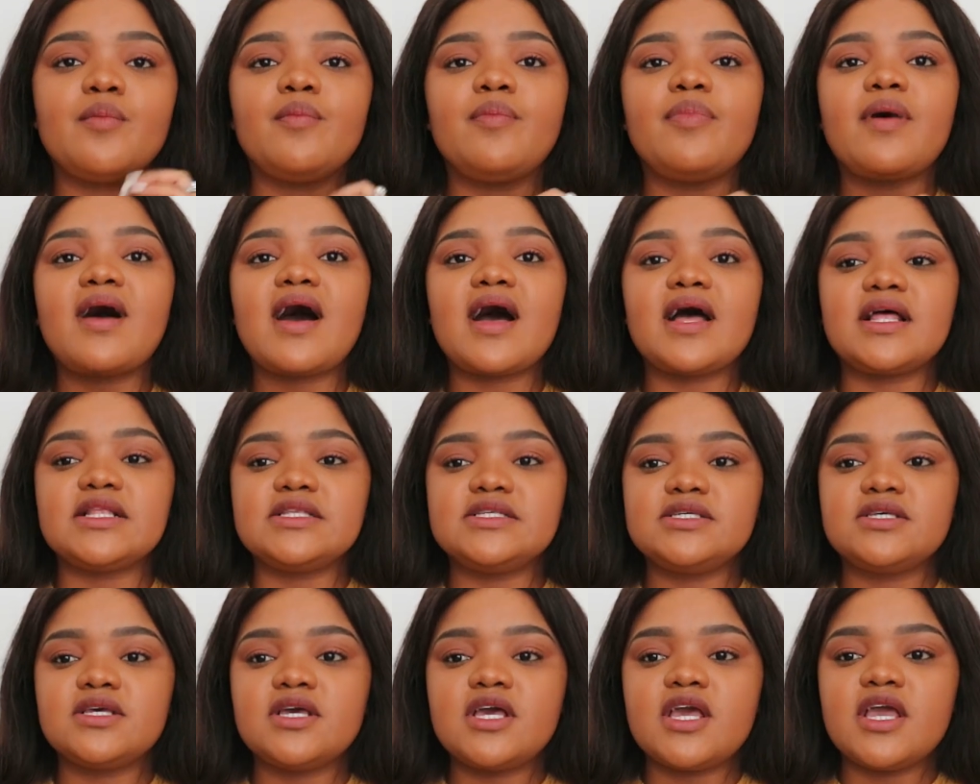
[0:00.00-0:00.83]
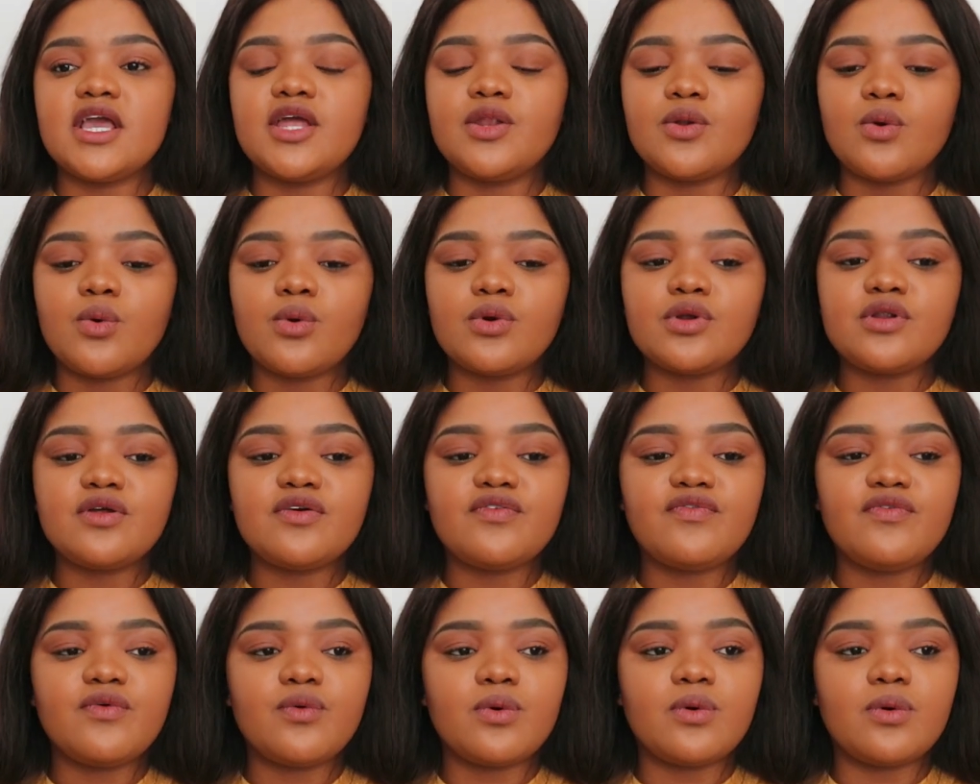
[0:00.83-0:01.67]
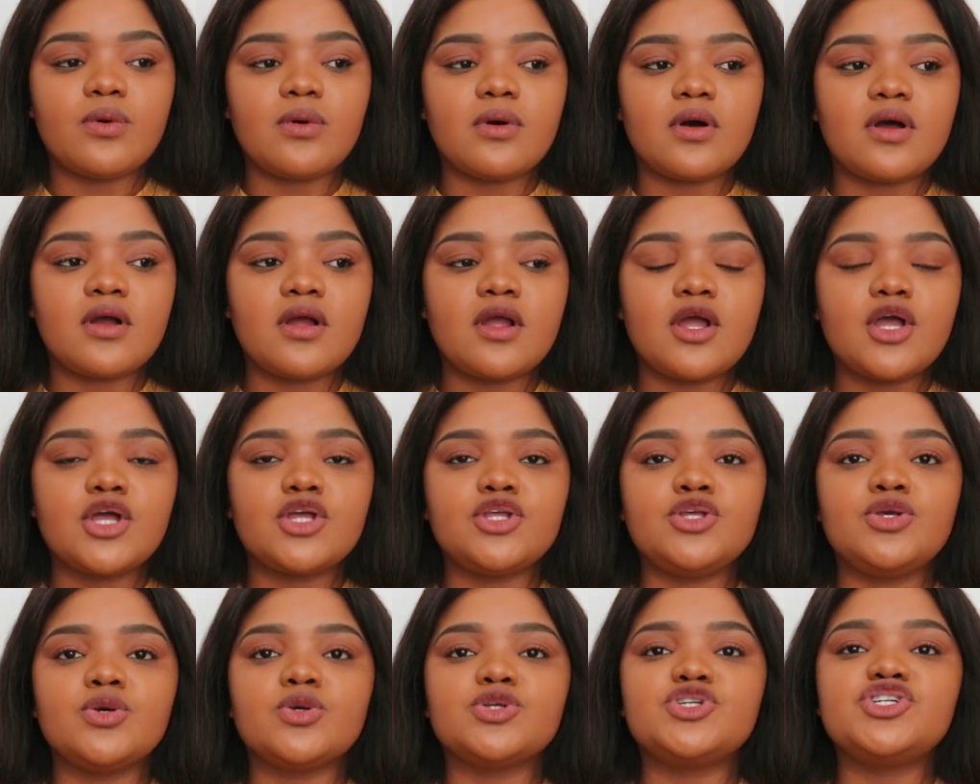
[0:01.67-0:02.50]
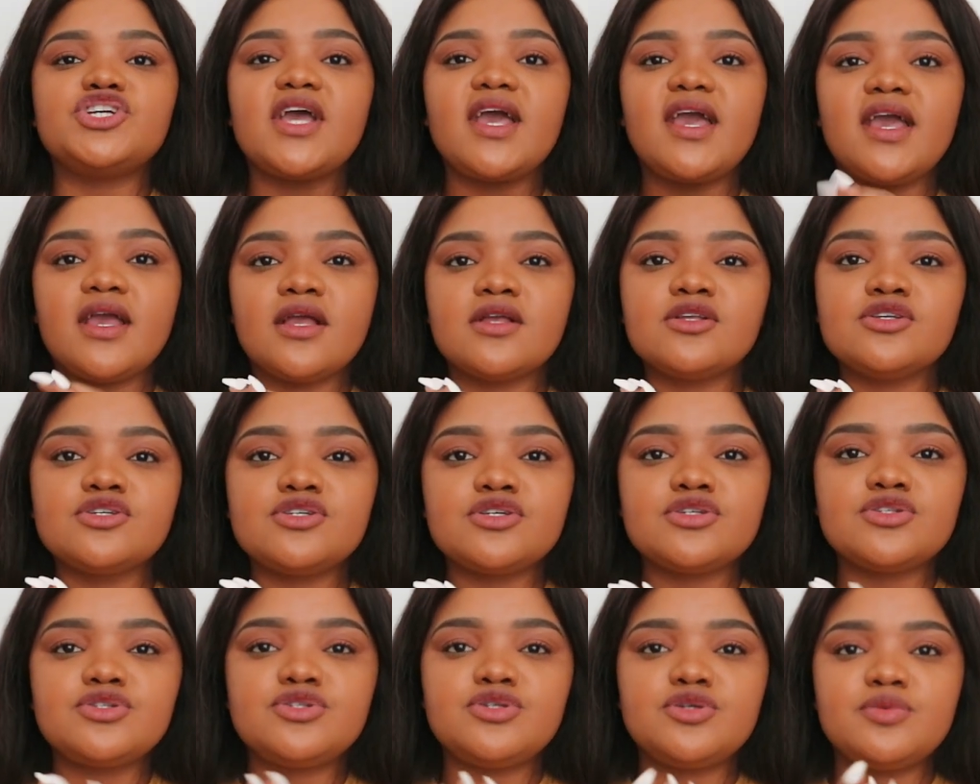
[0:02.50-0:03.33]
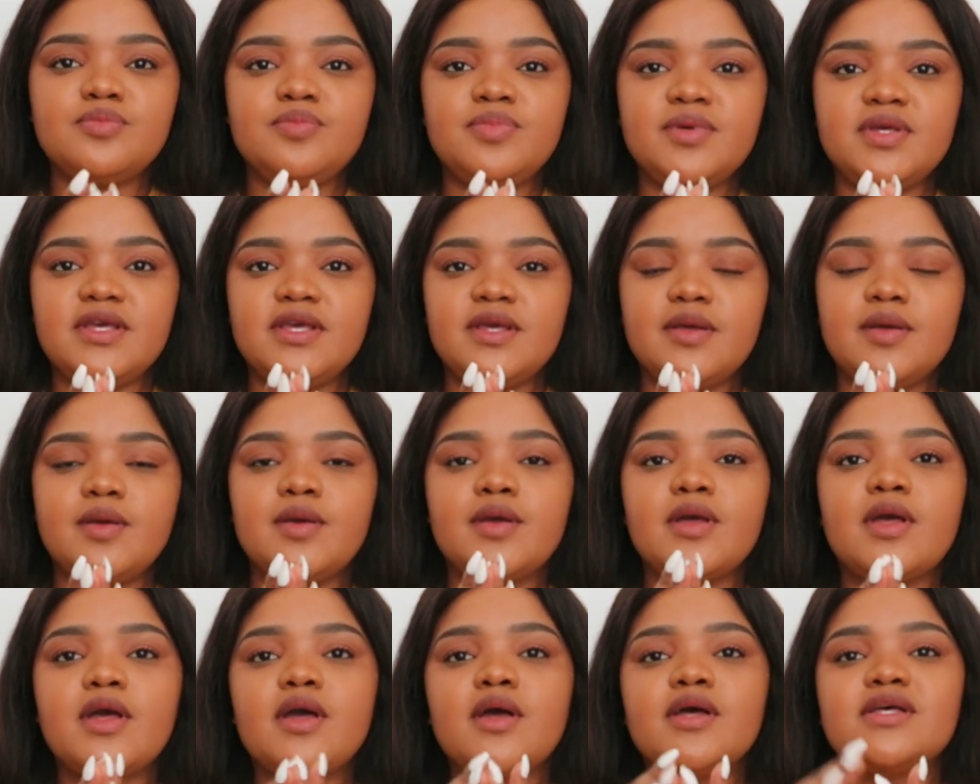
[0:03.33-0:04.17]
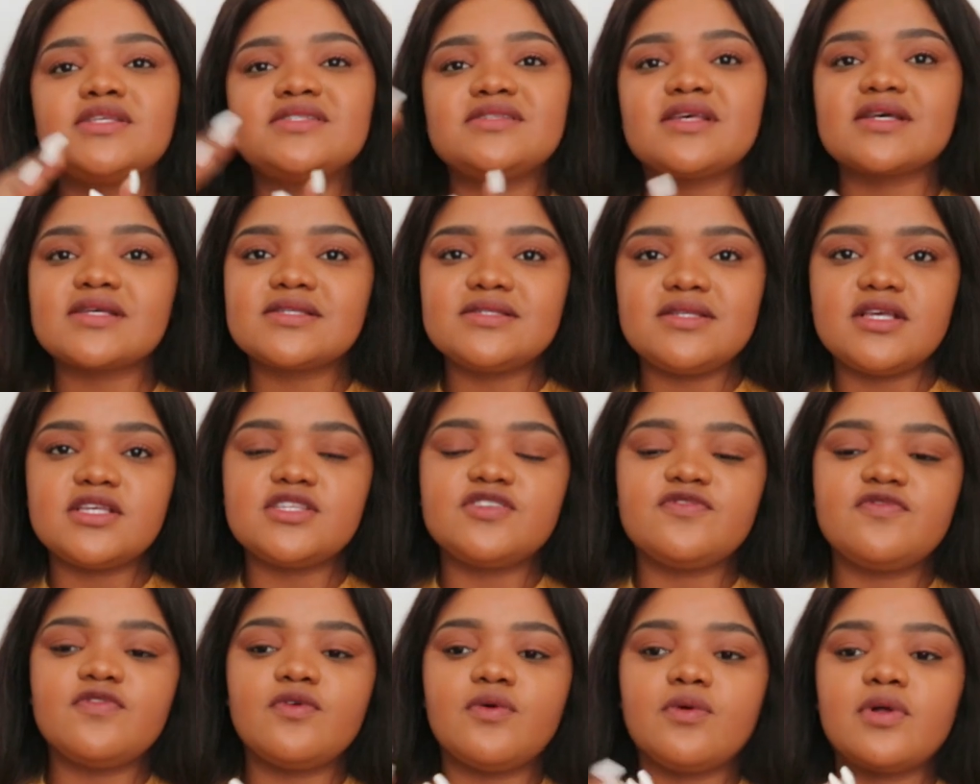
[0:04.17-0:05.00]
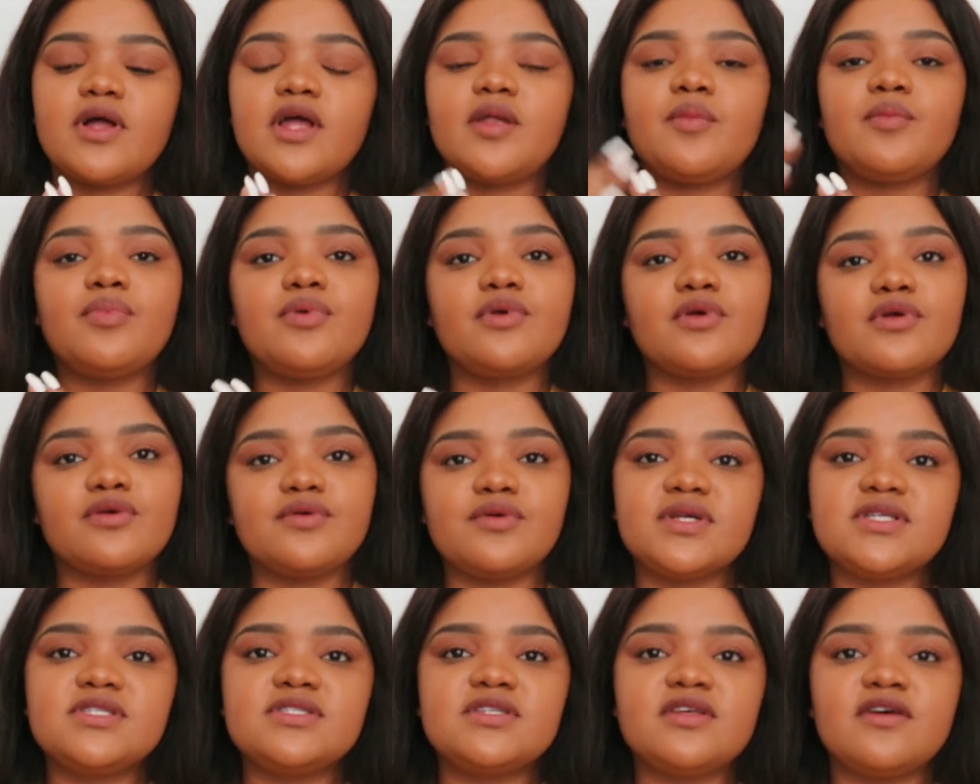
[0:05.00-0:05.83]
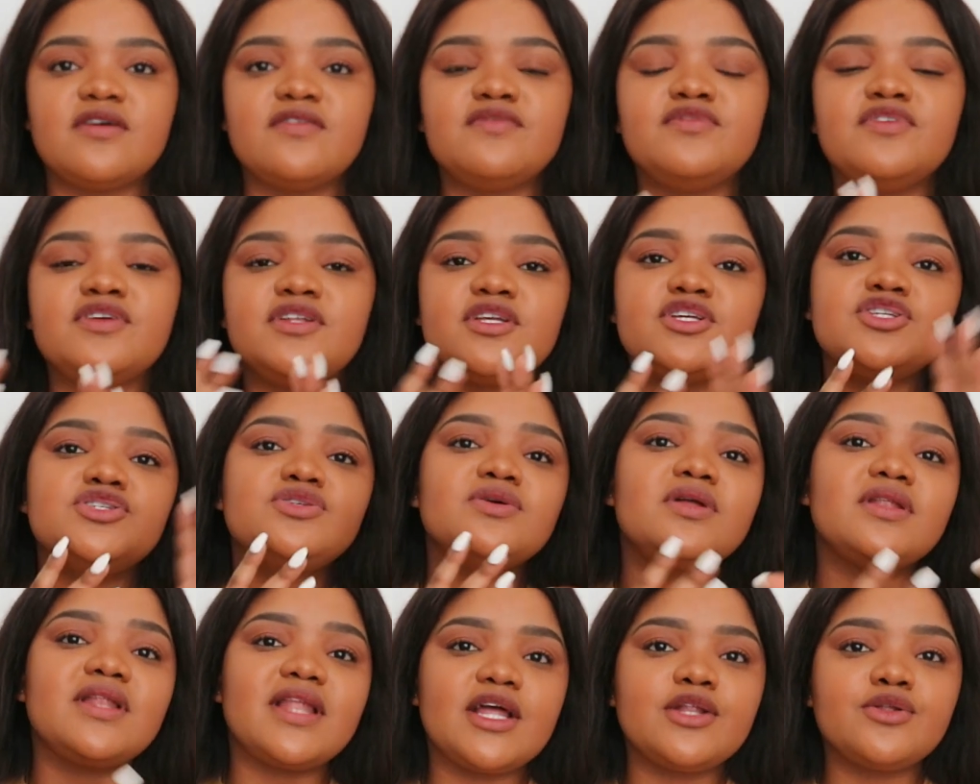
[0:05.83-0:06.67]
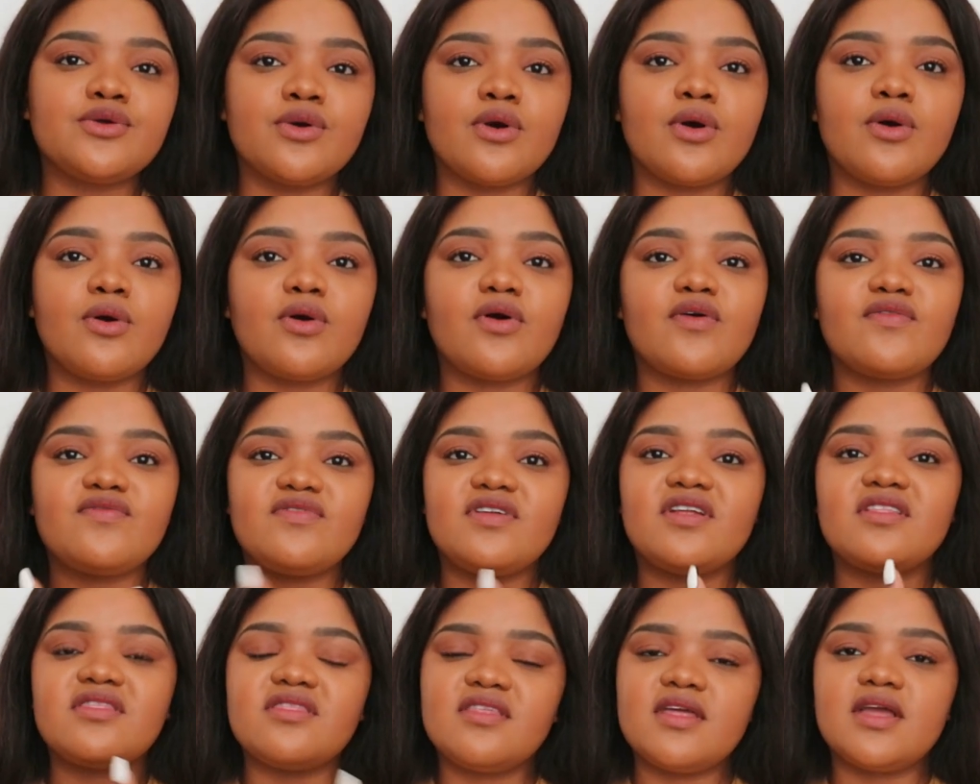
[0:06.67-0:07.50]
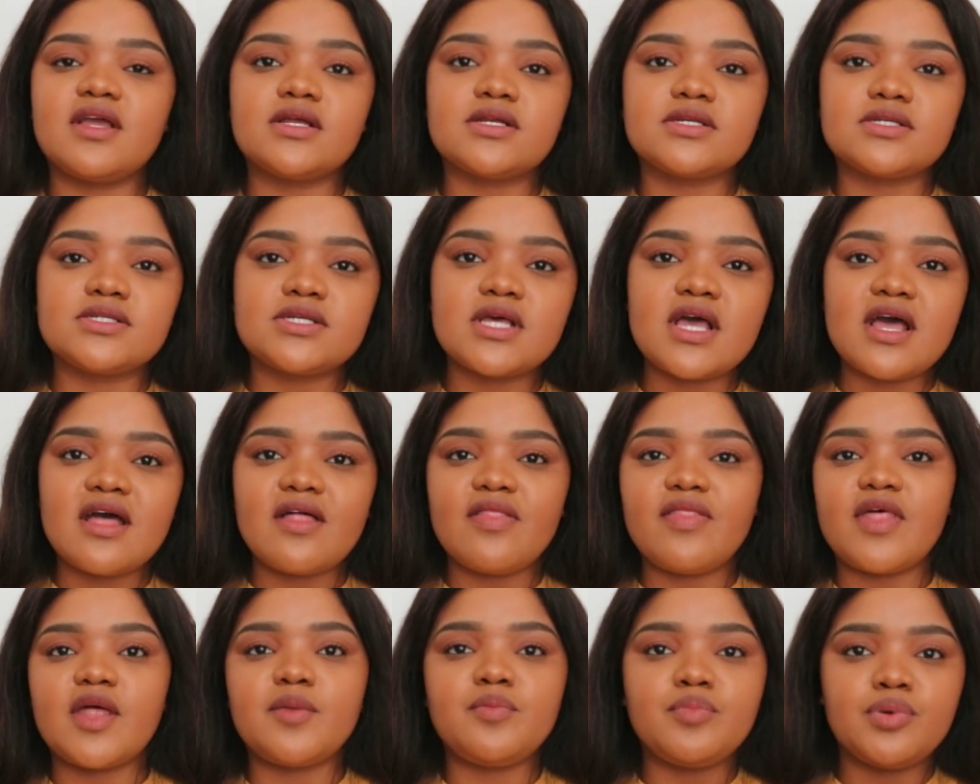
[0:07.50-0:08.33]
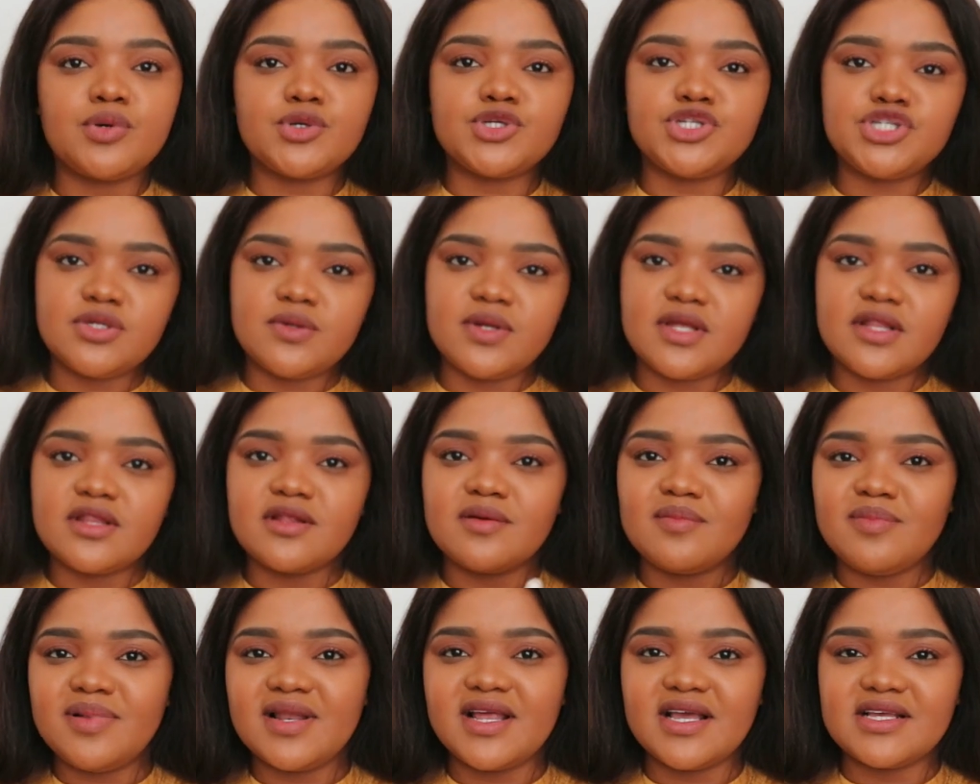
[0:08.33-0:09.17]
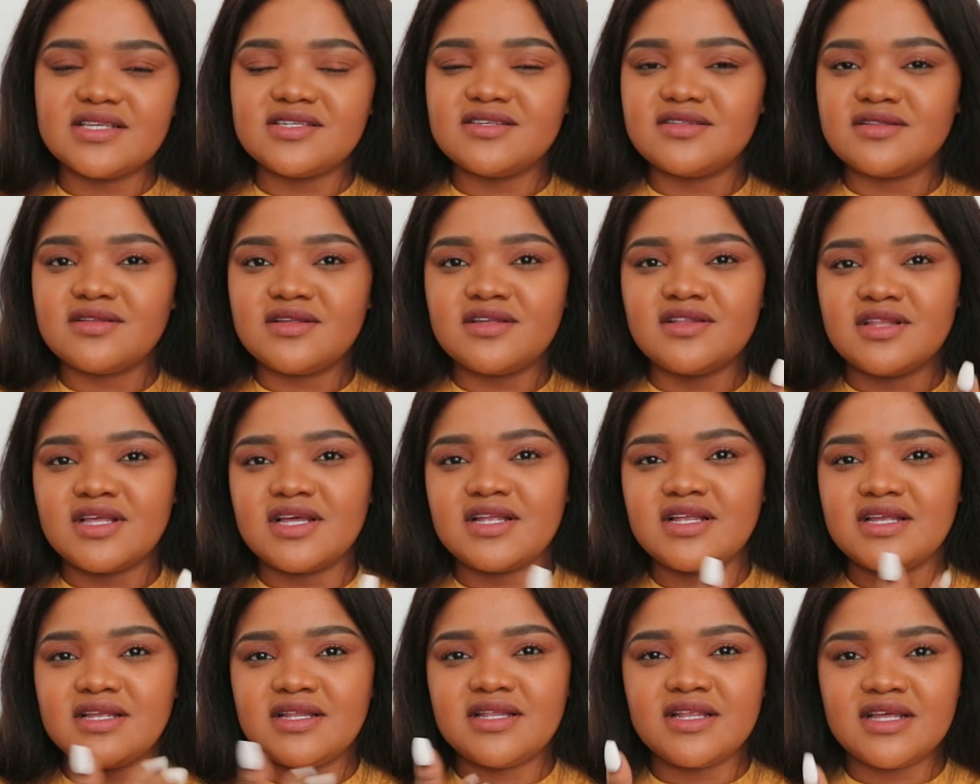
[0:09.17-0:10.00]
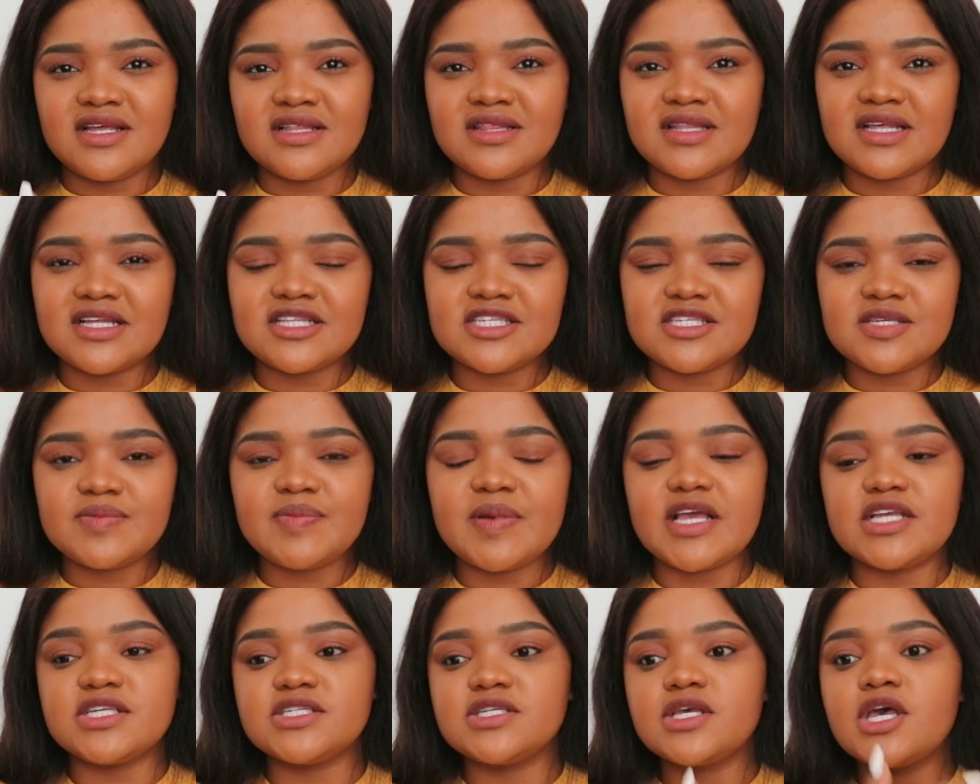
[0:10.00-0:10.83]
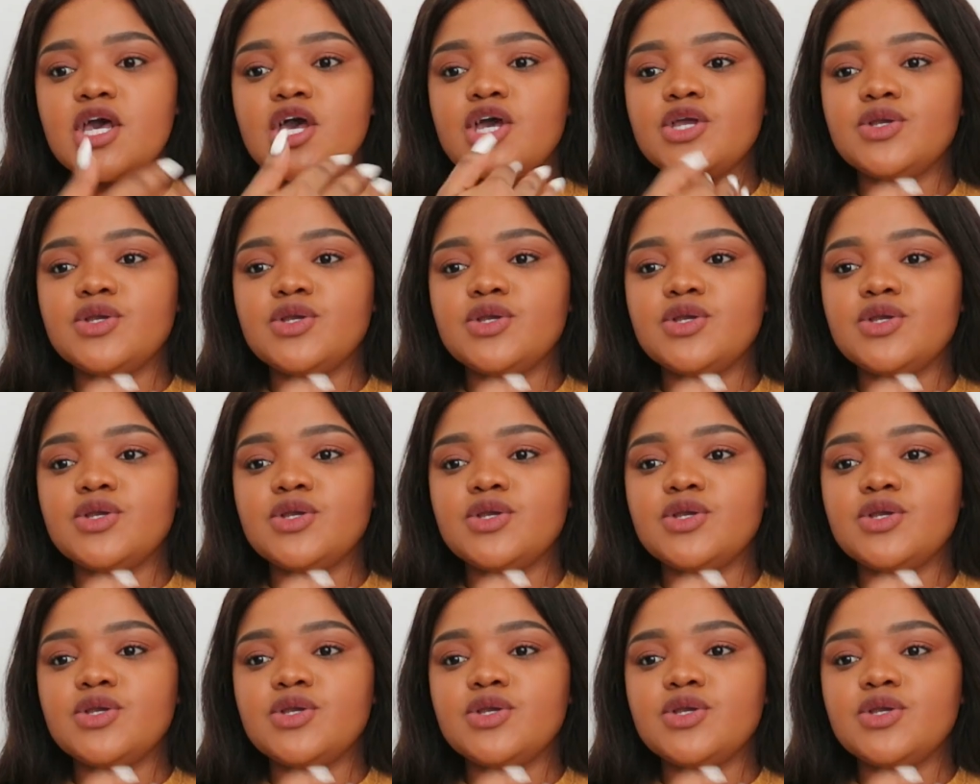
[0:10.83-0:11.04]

But in order for your change to be successful and progressive, you need to let go of the things that put you in the place in that space.